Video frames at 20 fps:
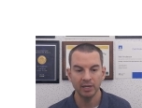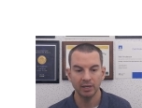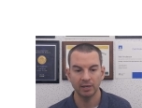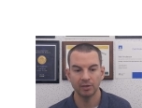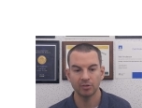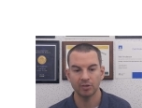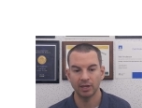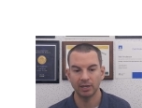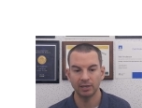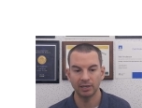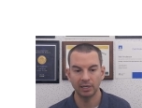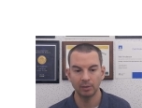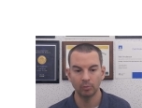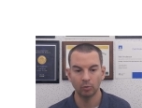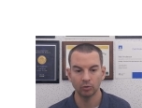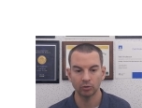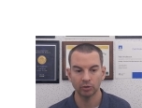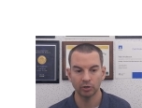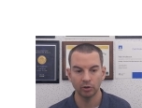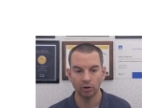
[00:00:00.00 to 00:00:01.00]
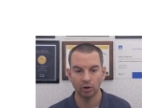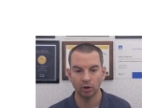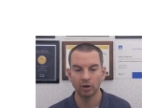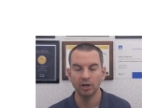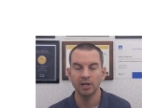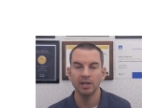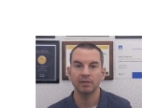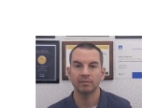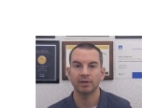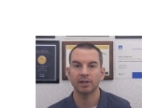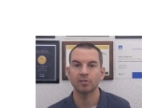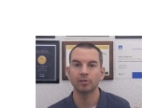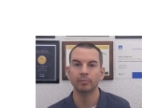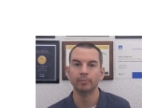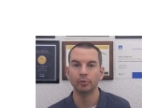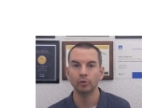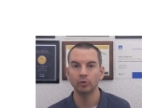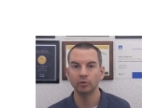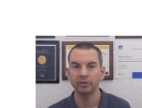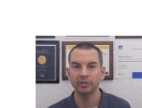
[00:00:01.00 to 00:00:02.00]
Is it enabled or not? That's a
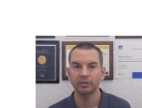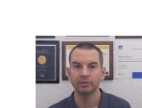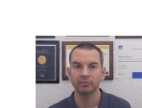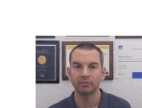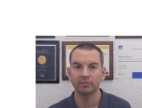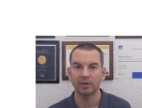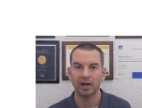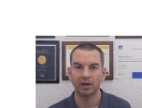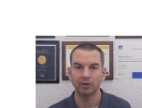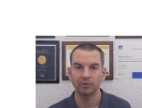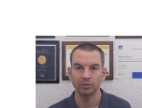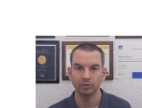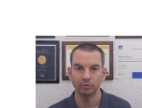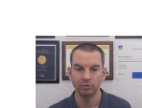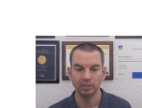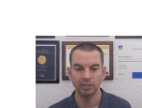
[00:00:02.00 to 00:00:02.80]
Boolean value,